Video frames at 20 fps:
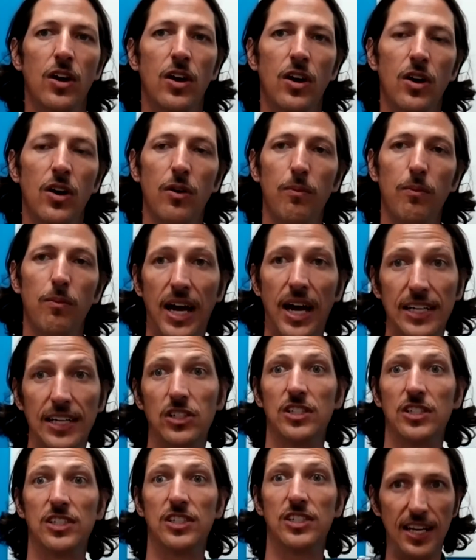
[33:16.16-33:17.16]
by
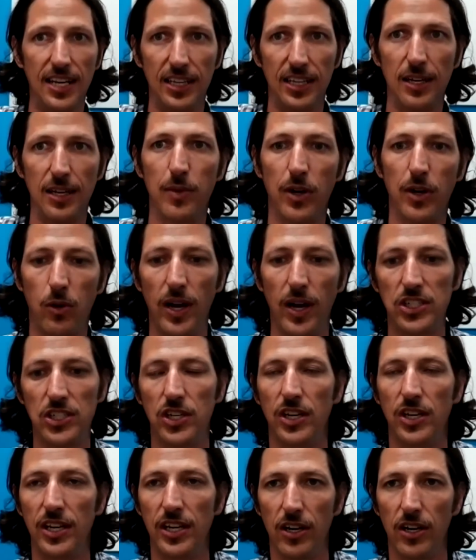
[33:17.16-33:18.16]
just sending them a
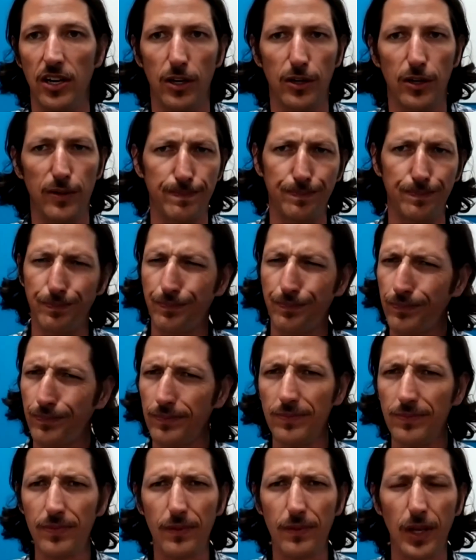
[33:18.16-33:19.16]
questionnaire
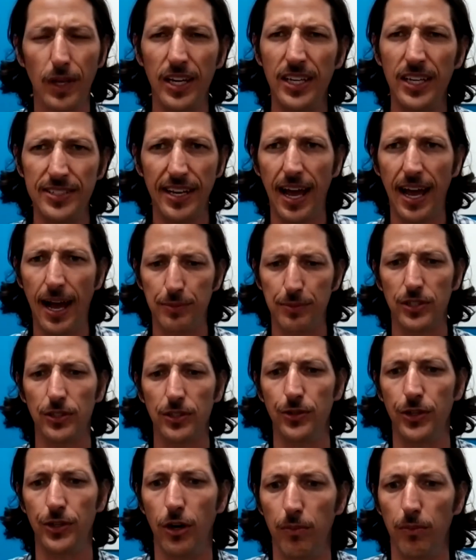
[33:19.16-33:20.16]
is an absolute
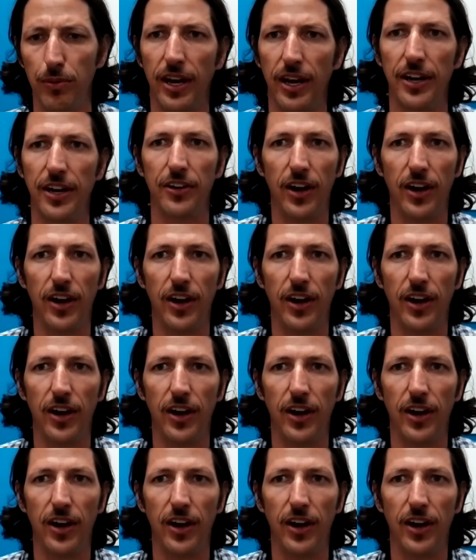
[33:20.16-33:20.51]
no-brainer.